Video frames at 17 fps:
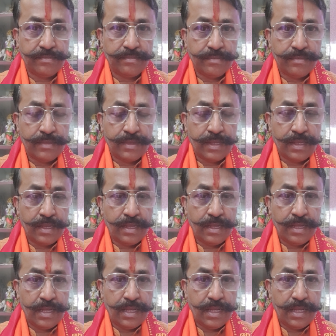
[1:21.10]

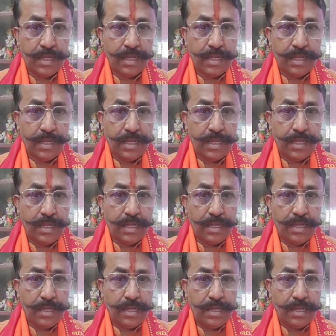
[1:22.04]

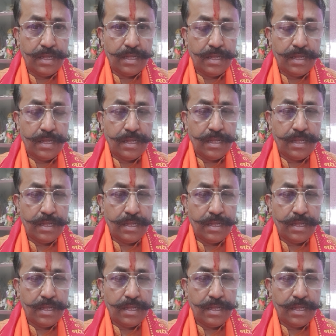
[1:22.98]
No one is speaking in this clip.